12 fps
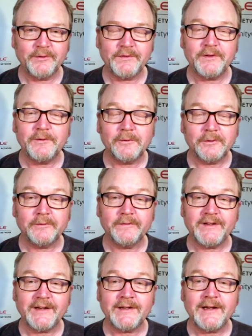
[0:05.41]
with the Oracle
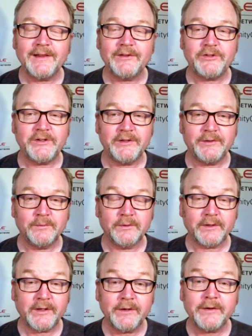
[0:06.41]
Technology
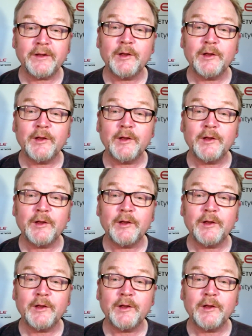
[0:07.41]
Network, here to